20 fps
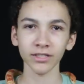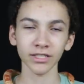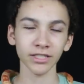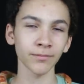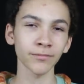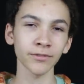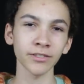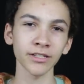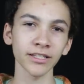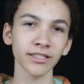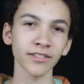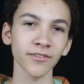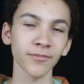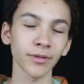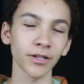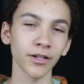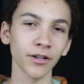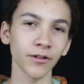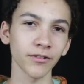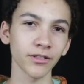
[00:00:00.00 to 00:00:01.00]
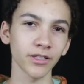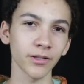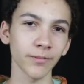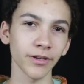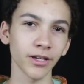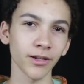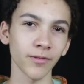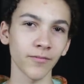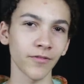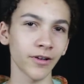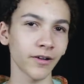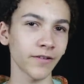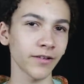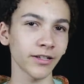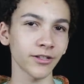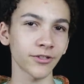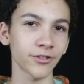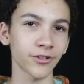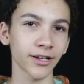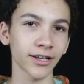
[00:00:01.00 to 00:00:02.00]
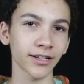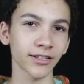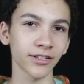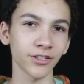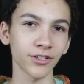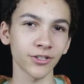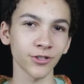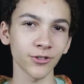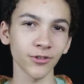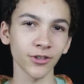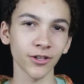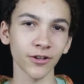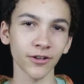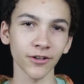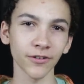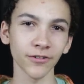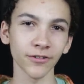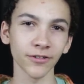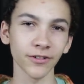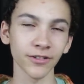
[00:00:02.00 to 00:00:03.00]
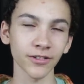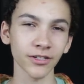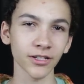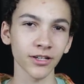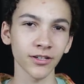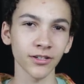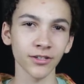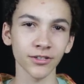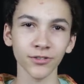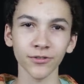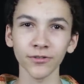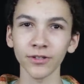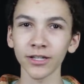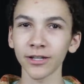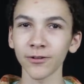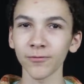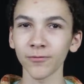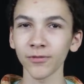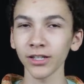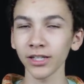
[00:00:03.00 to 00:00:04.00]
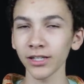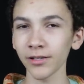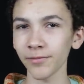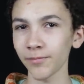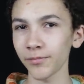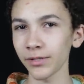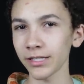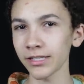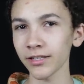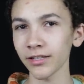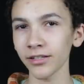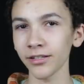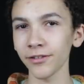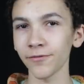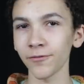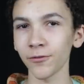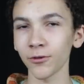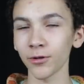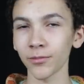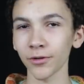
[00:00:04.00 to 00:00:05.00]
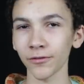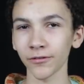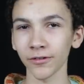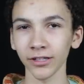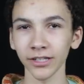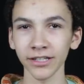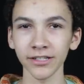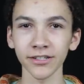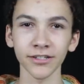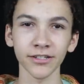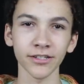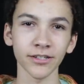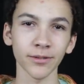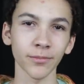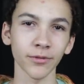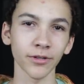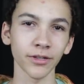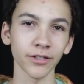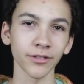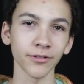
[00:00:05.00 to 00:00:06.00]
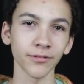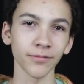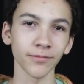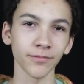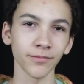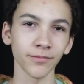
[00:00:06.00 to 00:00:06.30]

Some snakes have been known to become very attracted to their owners, so they can really basically form a relationship with you.